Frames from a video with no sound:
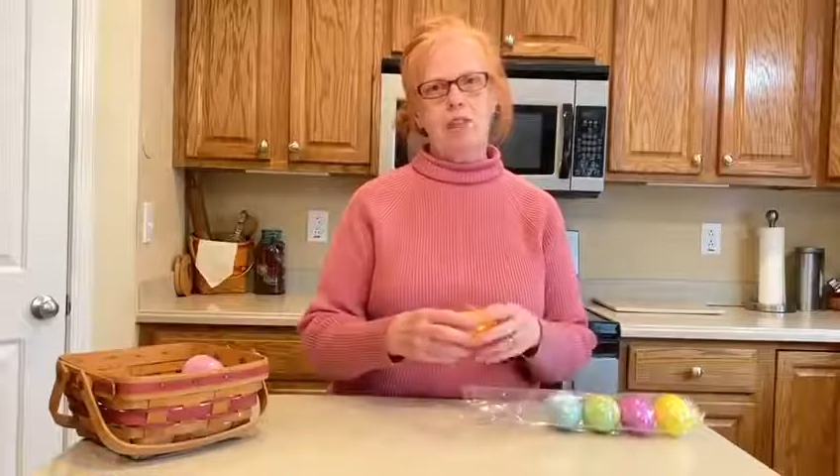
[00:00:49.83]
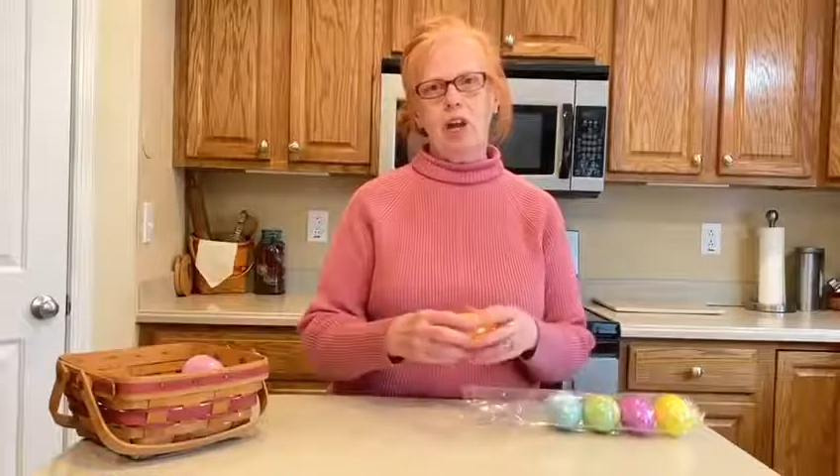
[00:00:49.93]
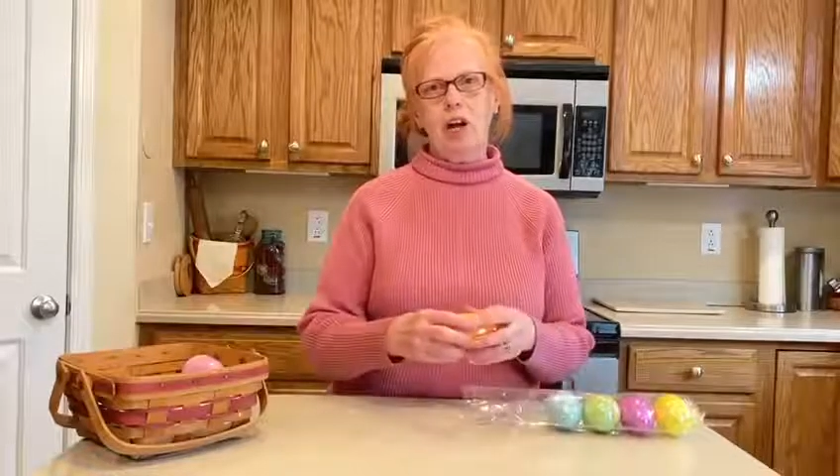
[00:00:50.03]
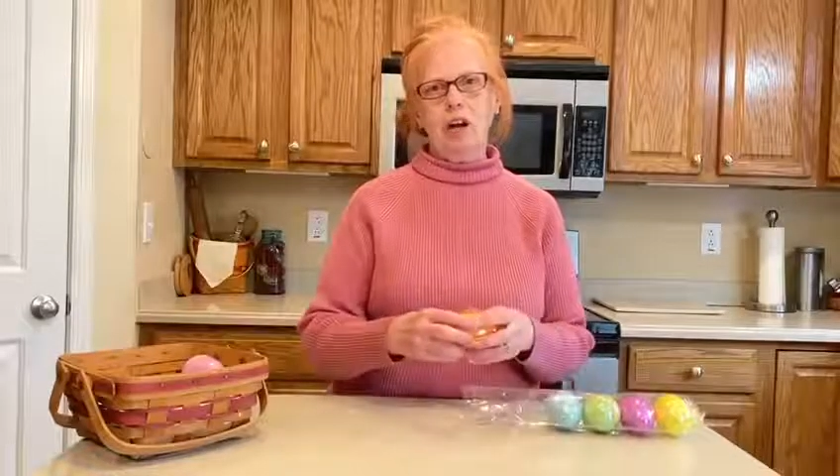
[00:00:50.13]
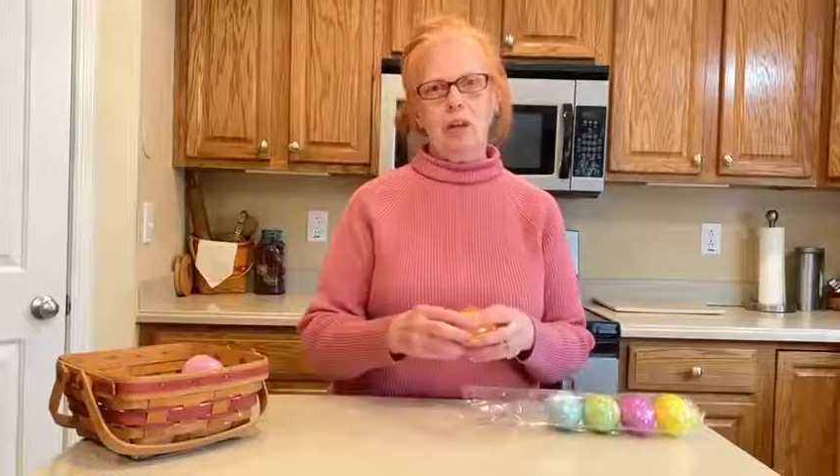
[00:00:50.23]

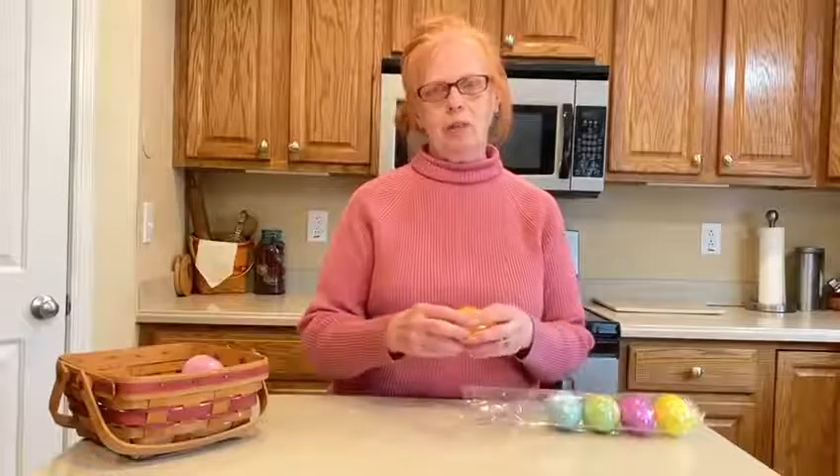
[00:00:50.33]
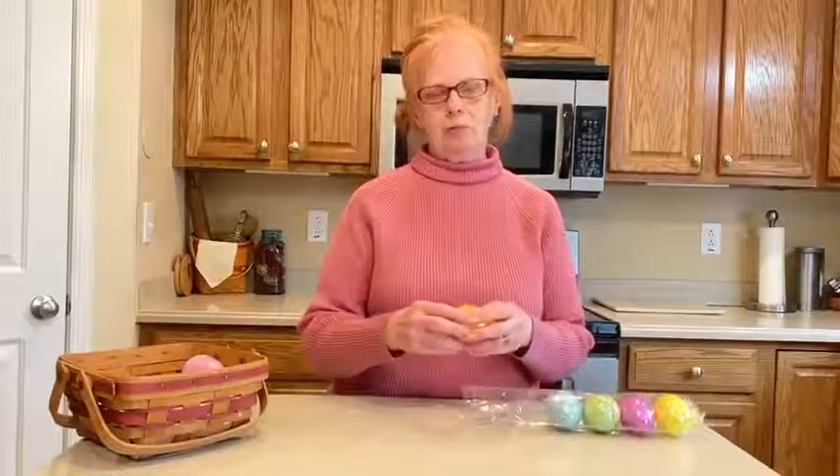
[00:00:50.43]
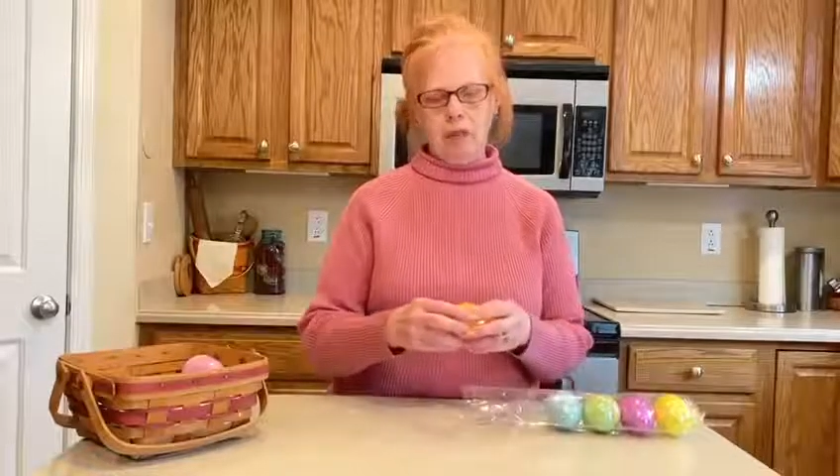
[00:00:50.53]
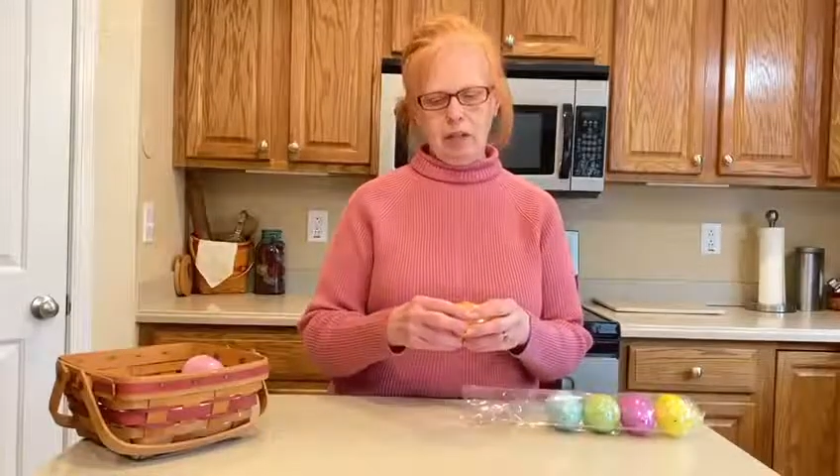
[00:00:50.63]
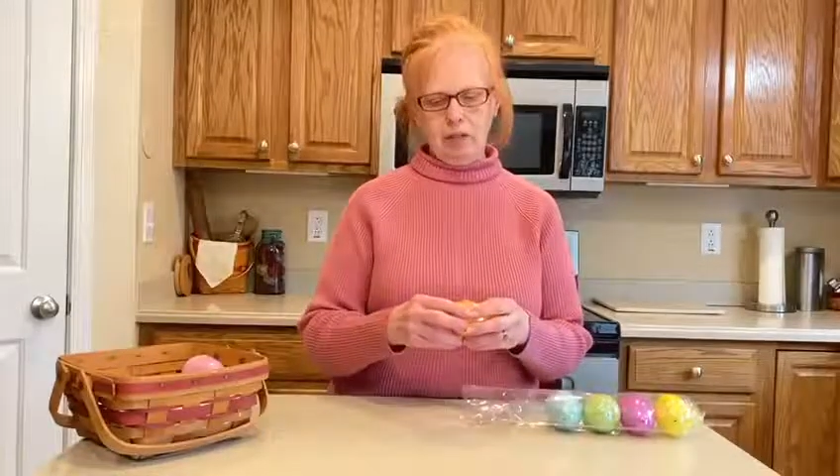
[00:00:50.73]
not
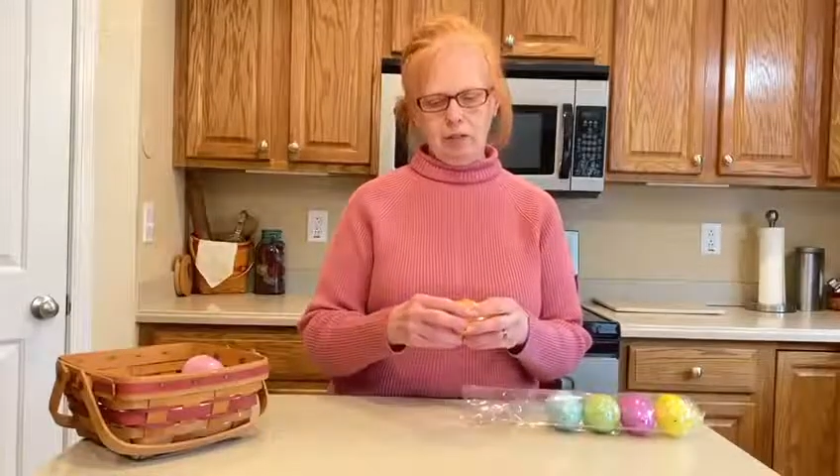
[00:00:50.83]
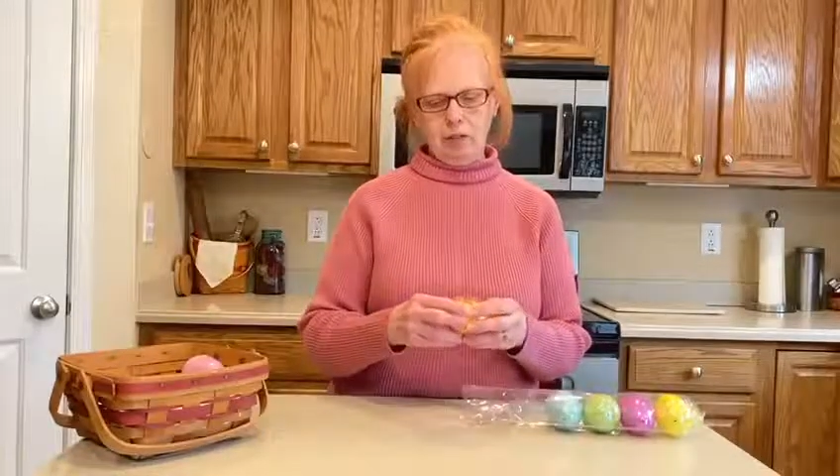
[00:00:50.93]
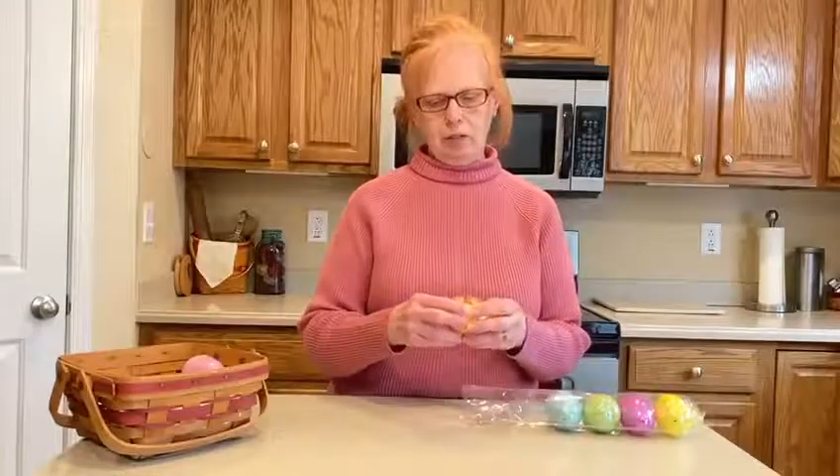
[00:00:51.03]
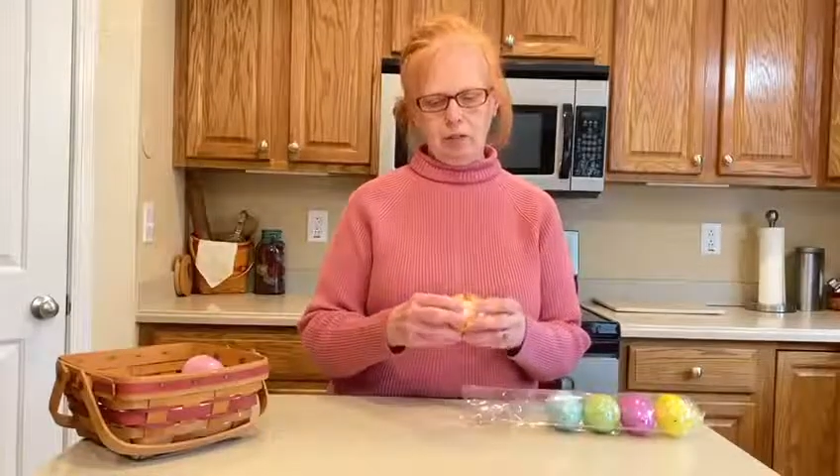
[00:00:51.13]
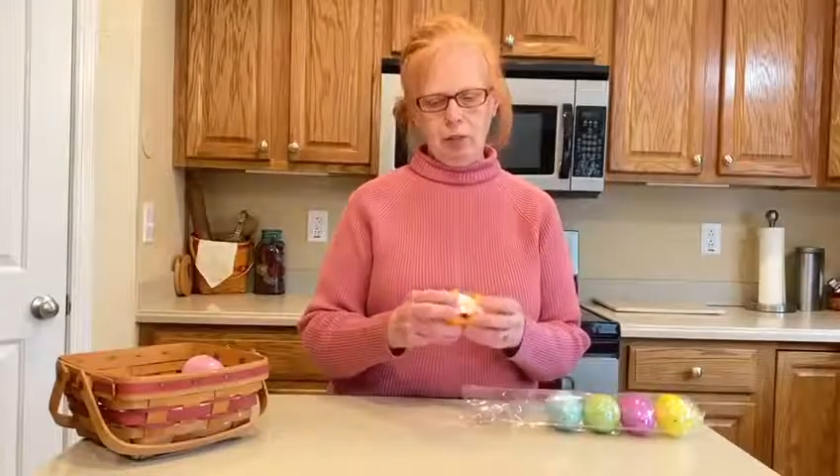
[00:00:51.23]
what
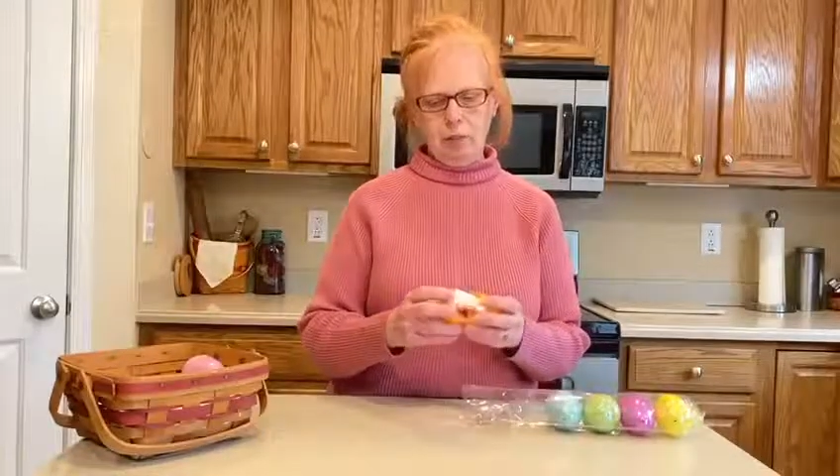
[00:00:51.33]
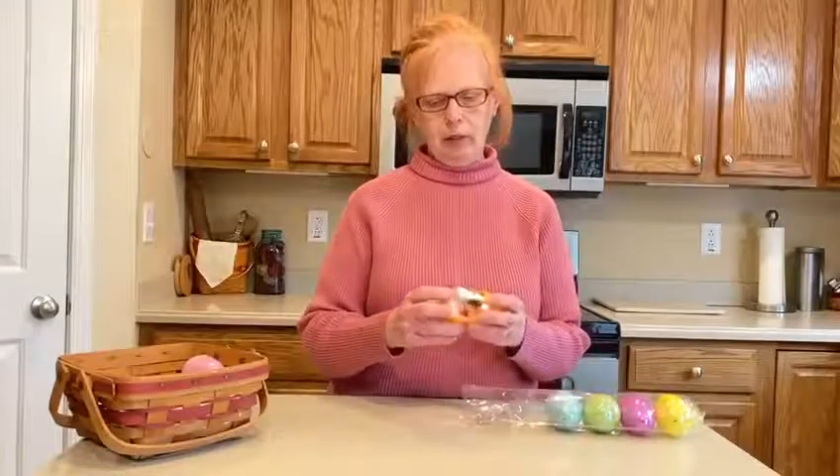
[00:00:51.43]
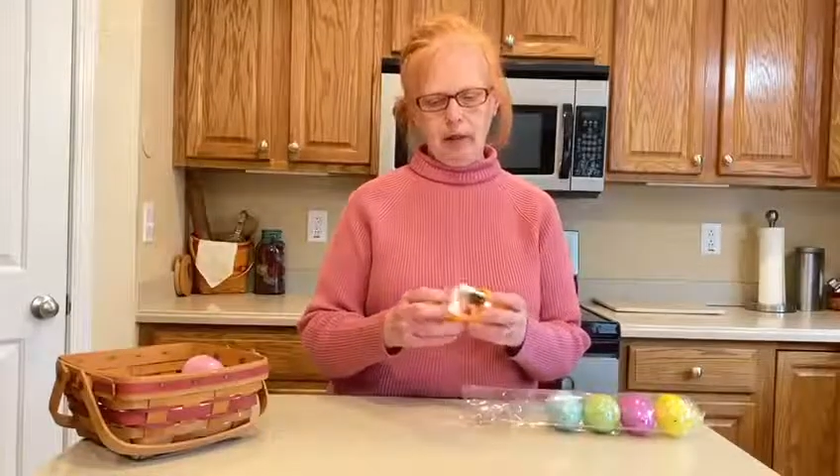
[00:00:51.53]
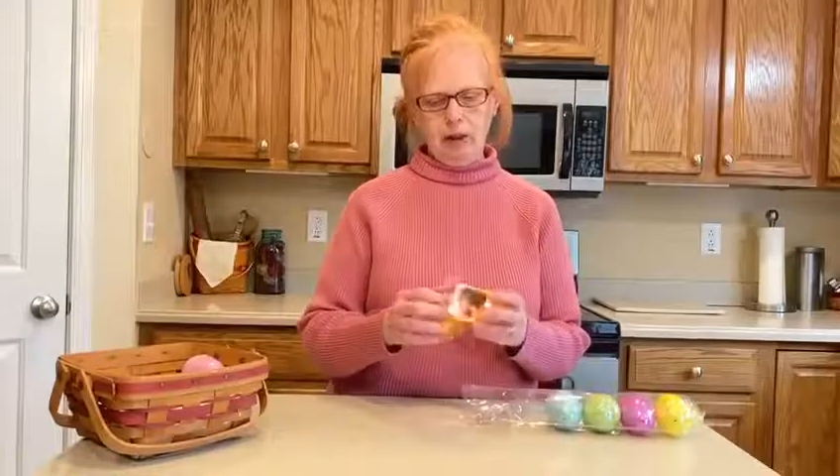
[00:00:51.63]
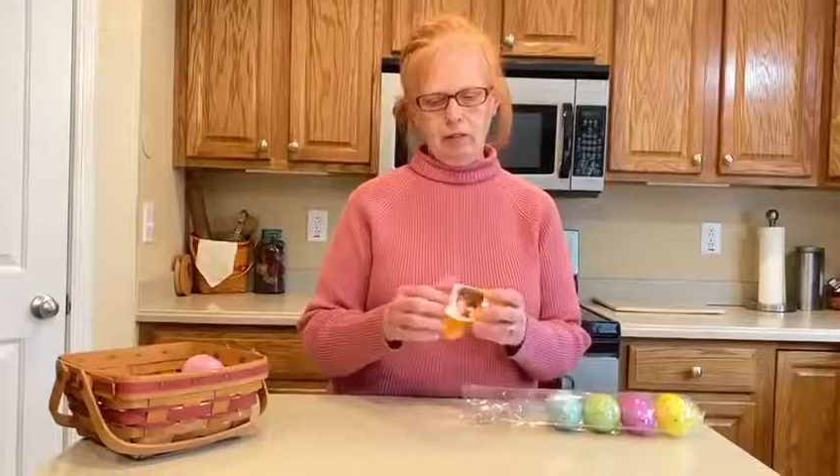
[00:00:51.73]
Easter is all
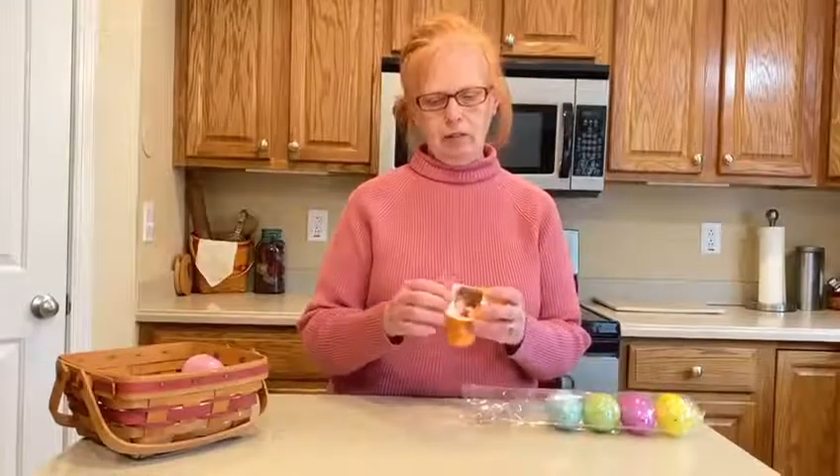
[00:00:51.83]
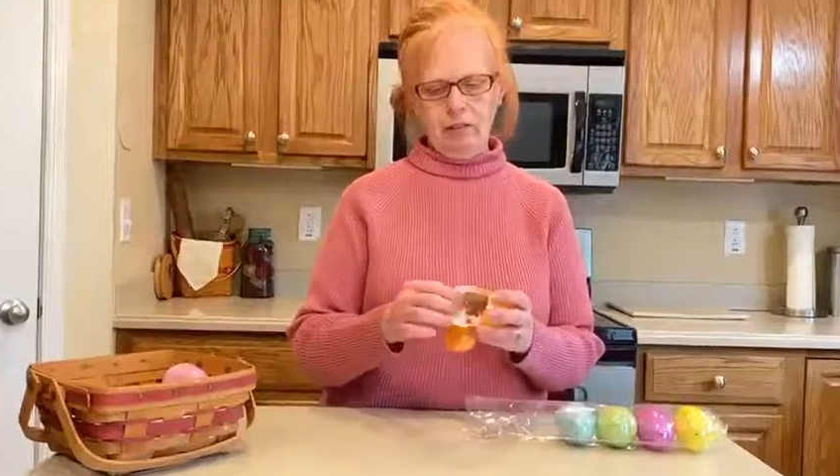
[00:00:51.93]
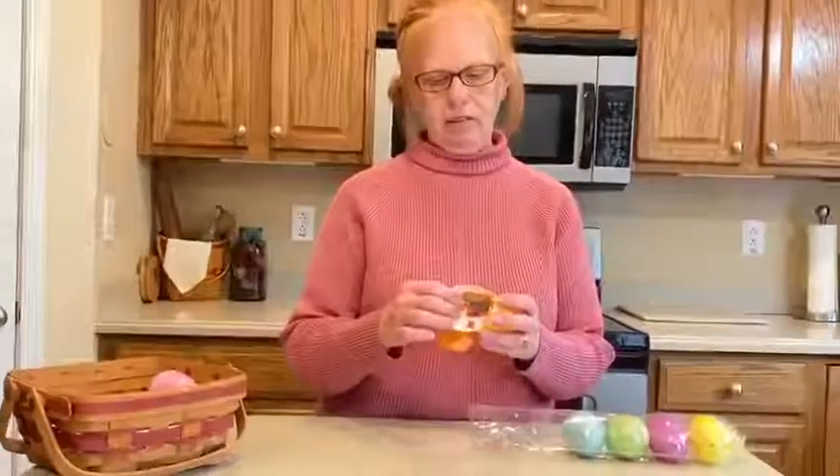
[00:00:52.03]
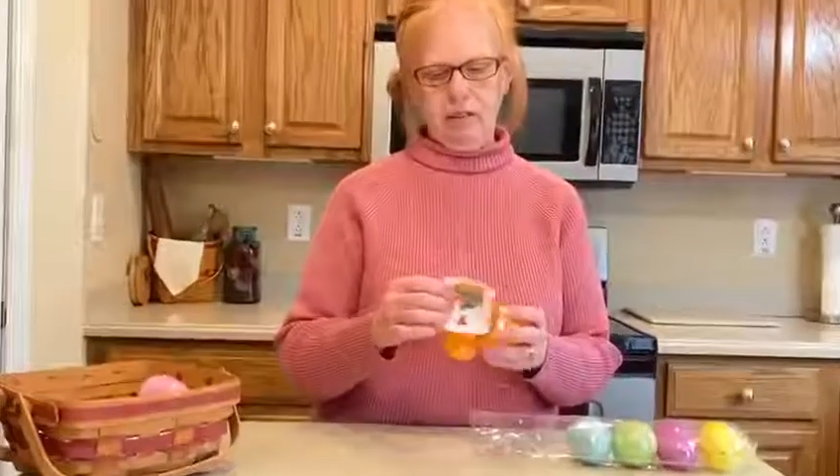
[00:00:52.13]
about.